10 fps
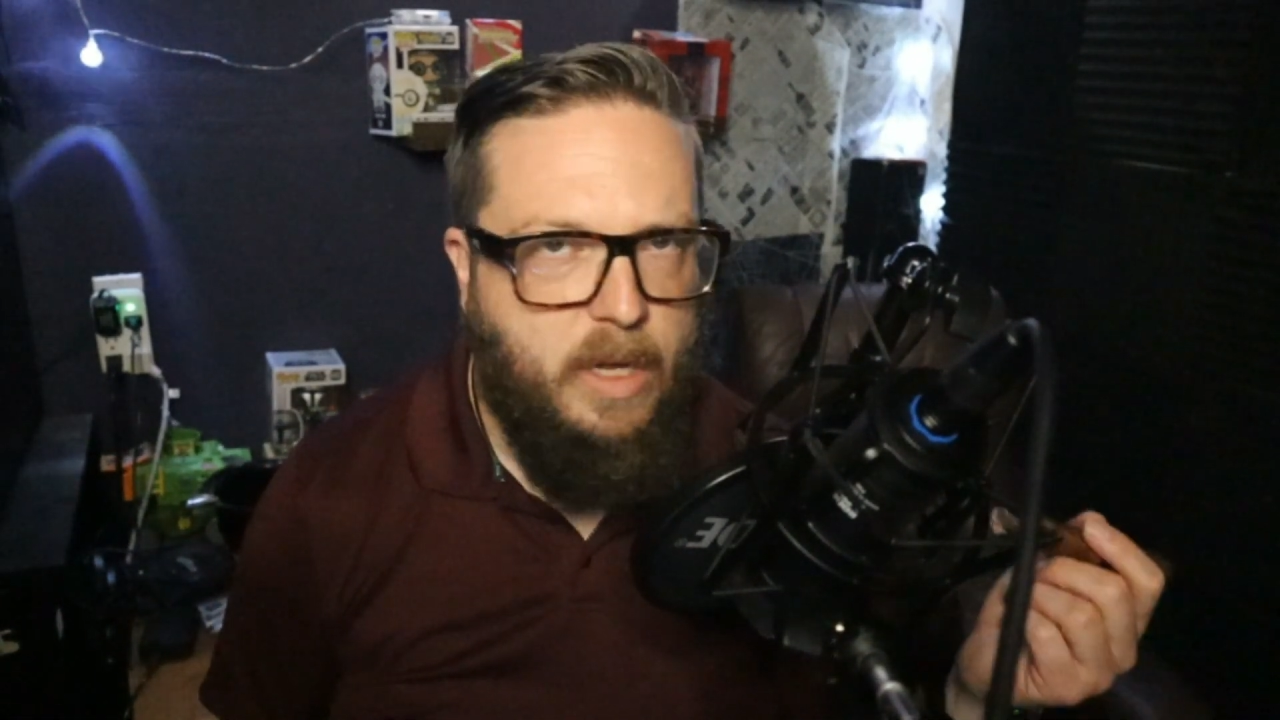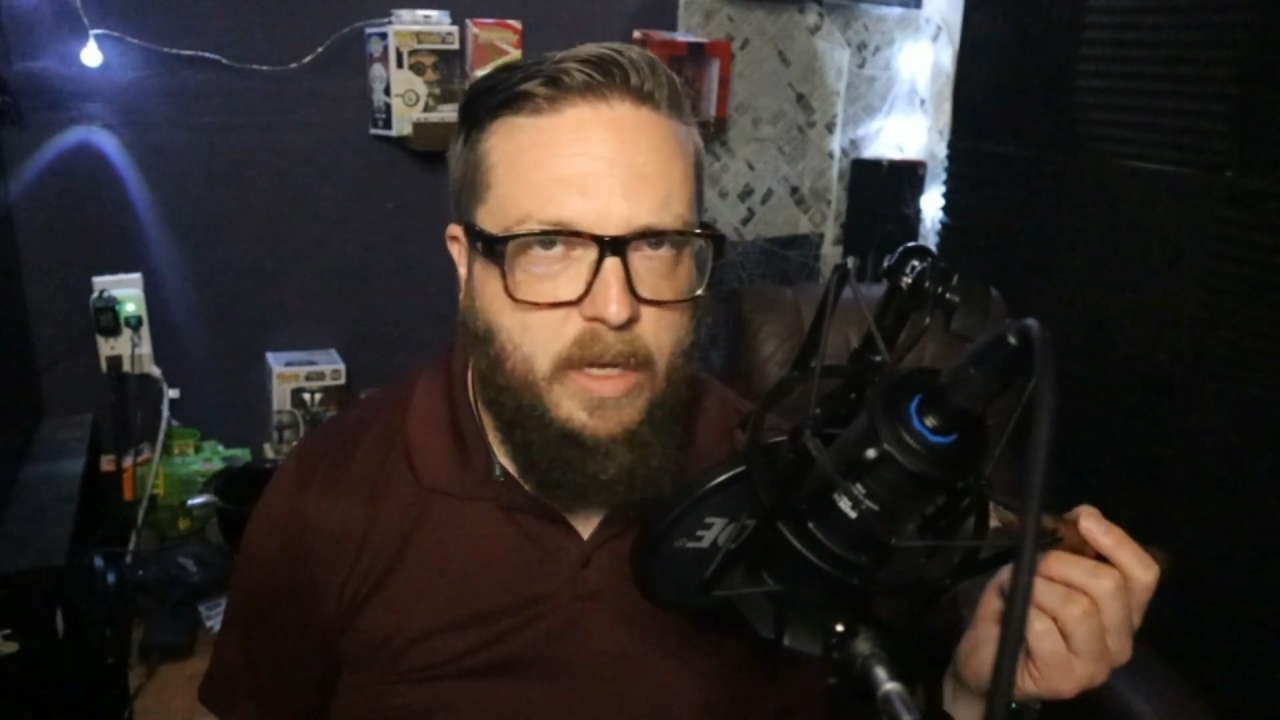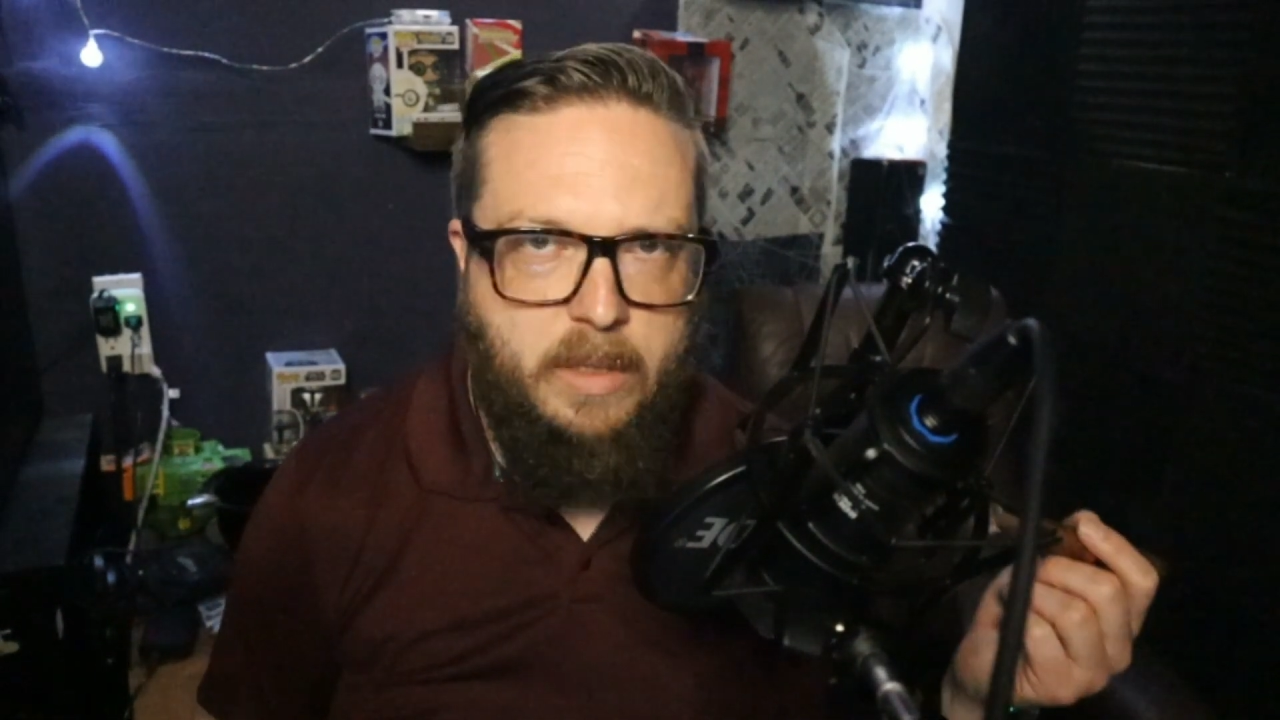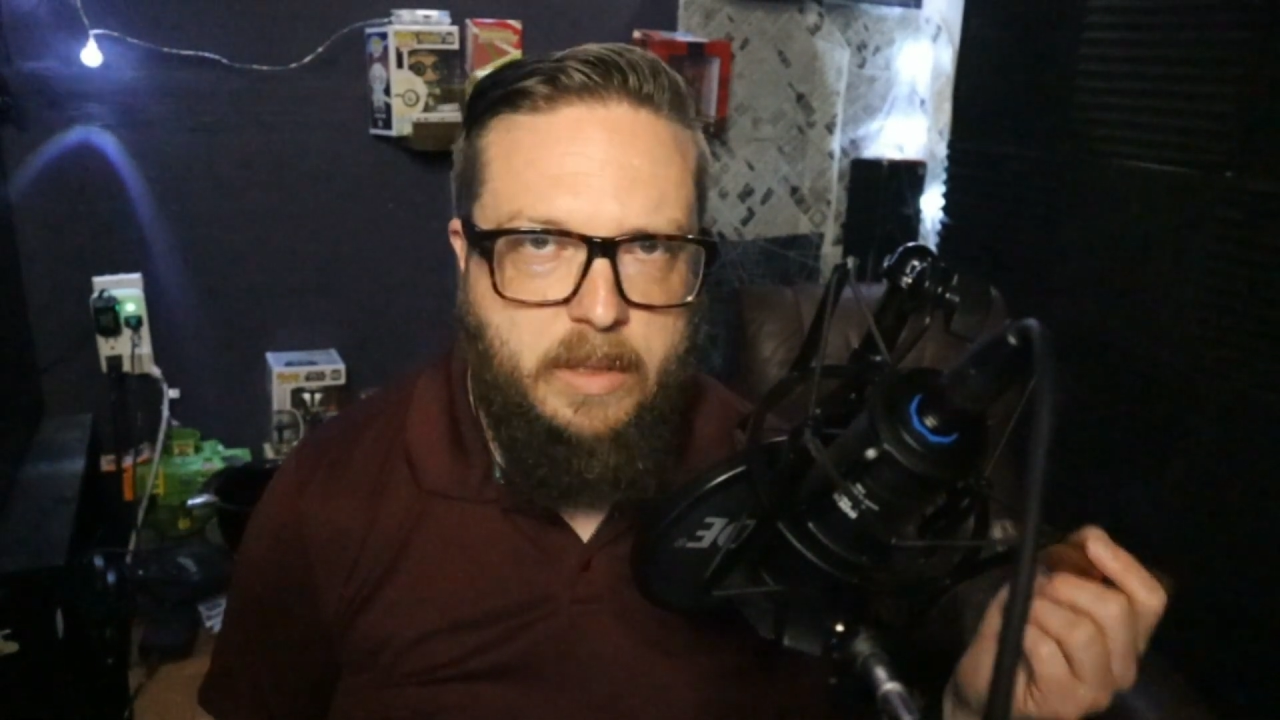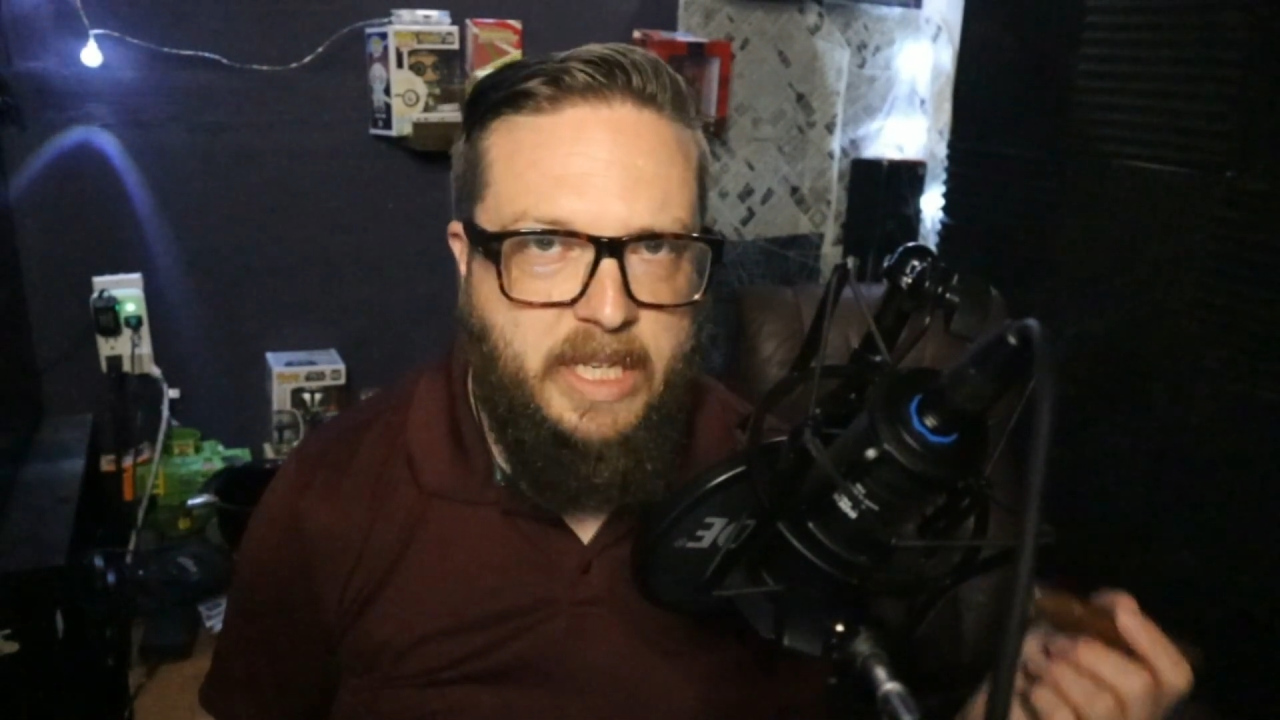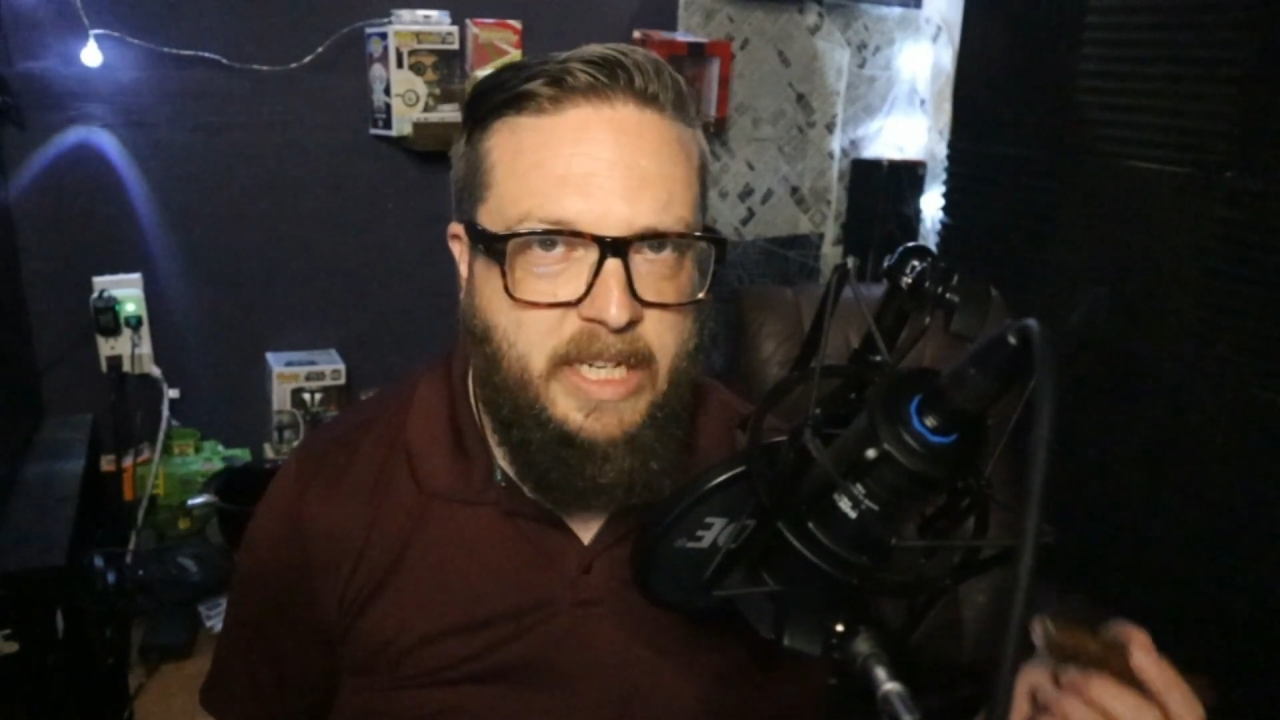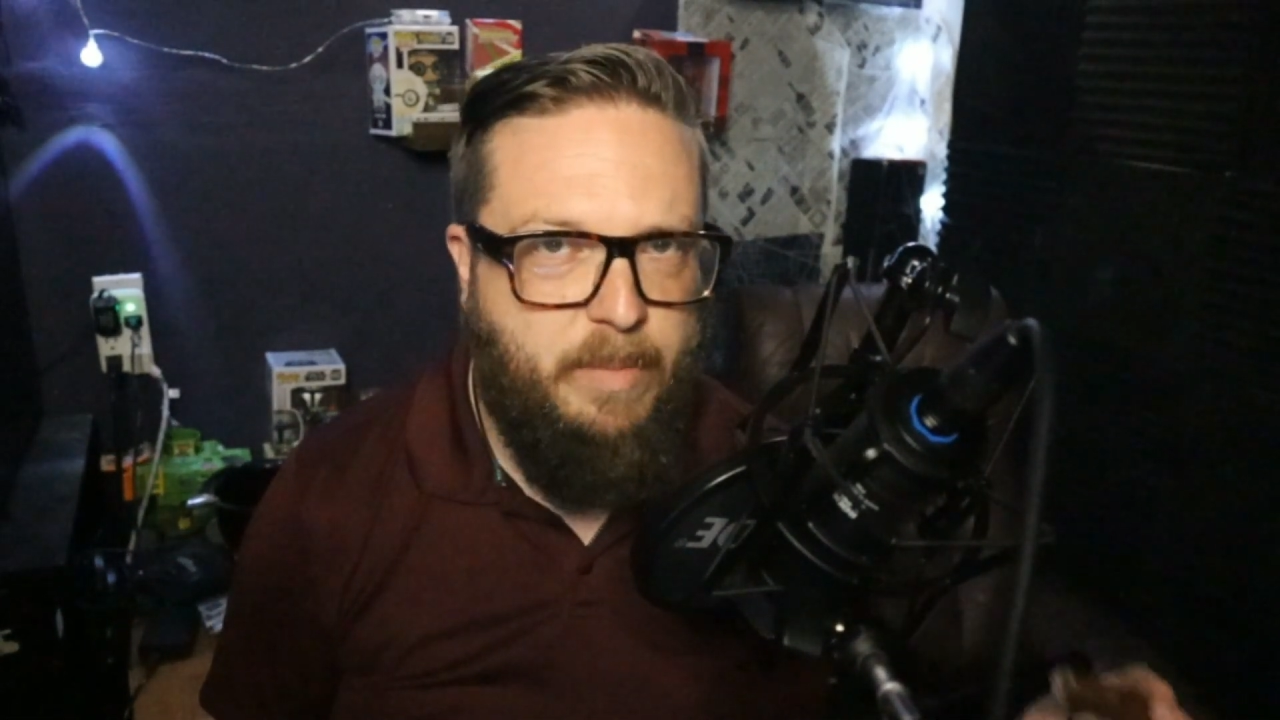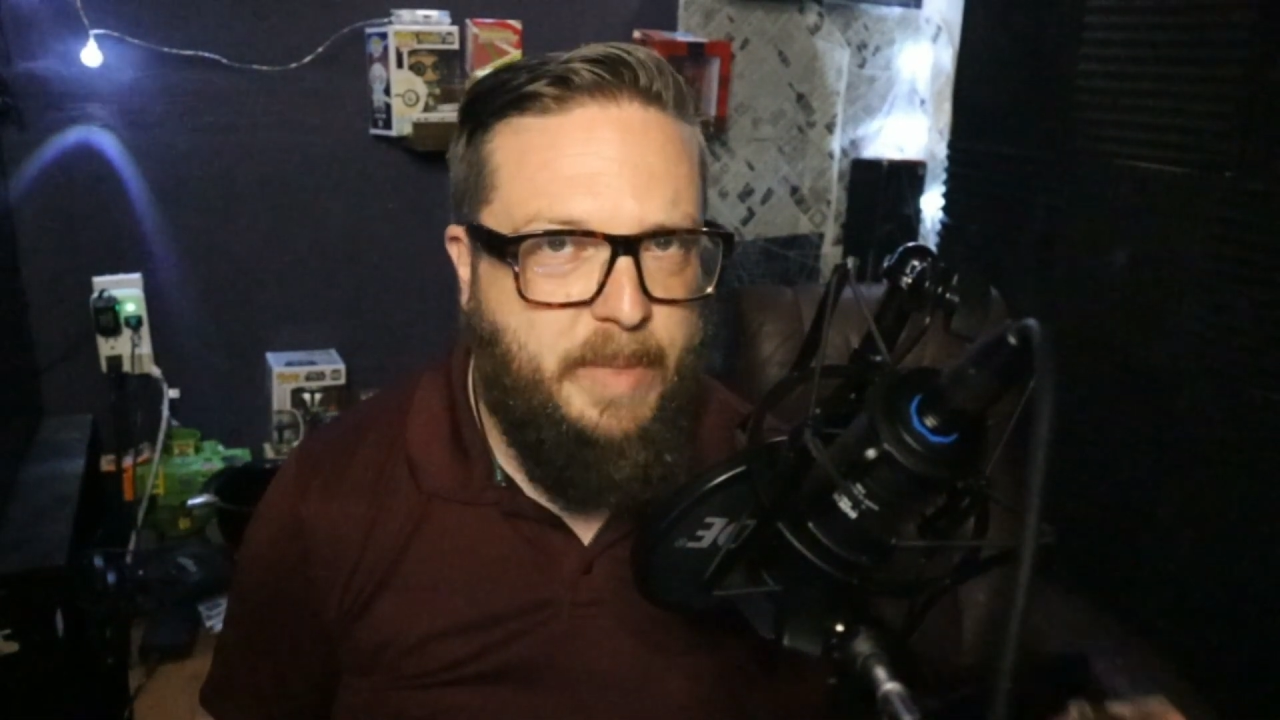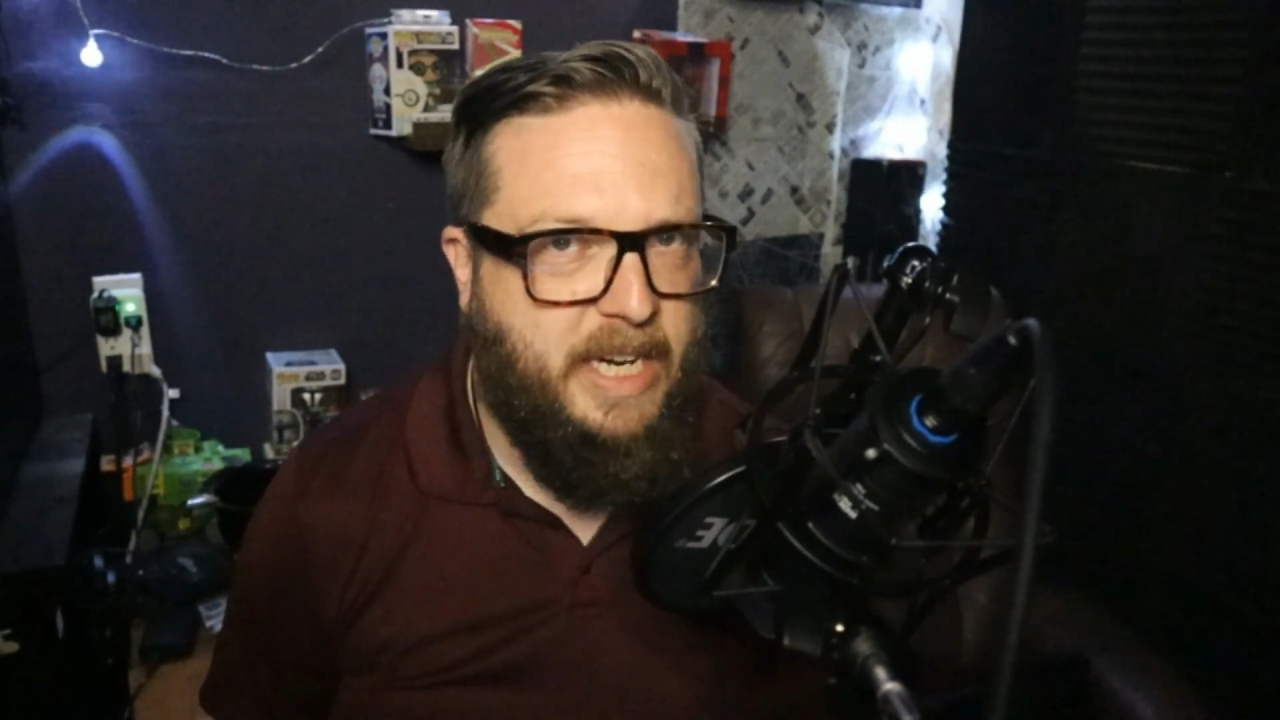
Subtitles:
Little bit